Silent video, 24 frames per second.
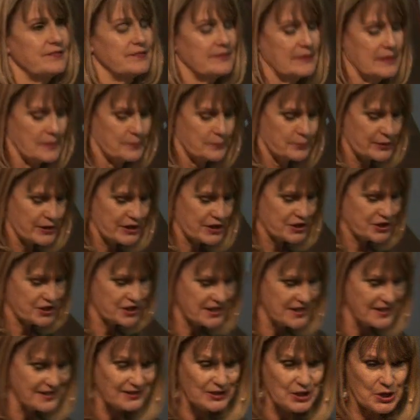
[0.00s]
a British
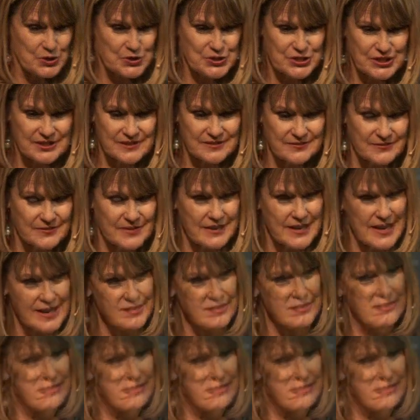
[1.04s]
theologian, and